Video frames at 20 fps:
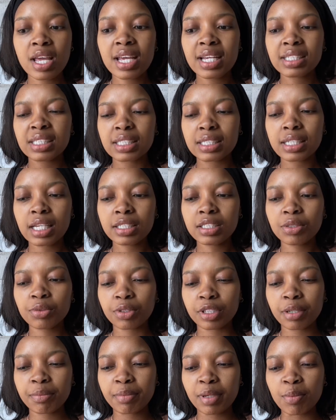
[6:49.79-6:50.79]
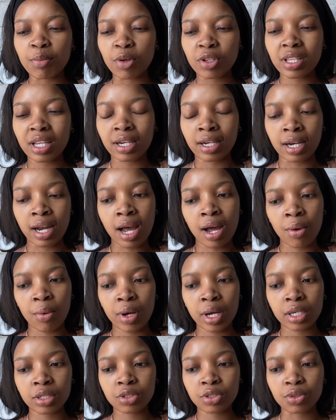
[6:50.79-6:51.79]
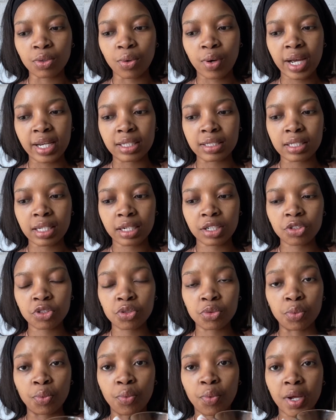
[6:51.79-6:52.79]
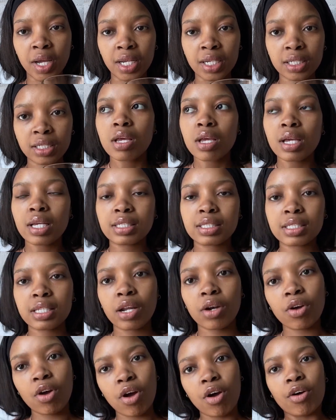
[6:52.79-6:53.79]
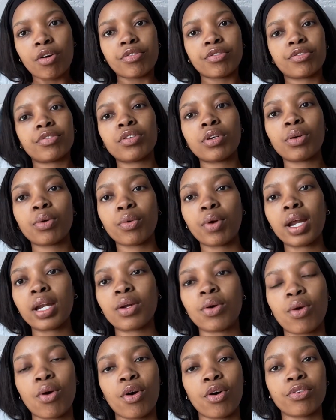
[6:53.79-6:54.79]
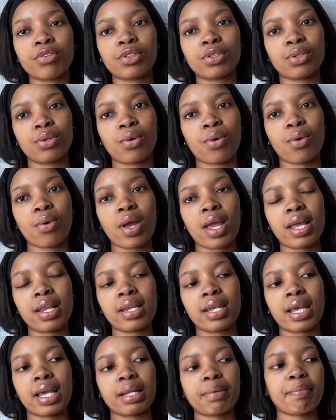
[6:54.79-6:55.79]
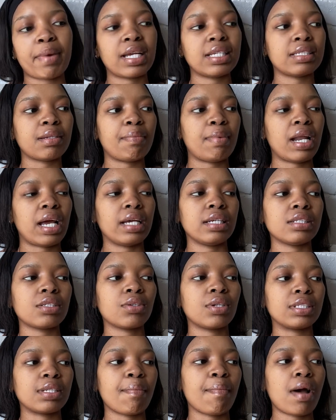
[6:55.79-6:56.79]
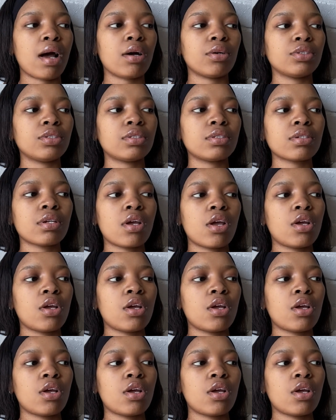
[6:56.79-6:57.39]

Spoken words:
She said she wouldn't be more than an hour. So I decided to wait instead of running off to go and get my supplies because I'm out.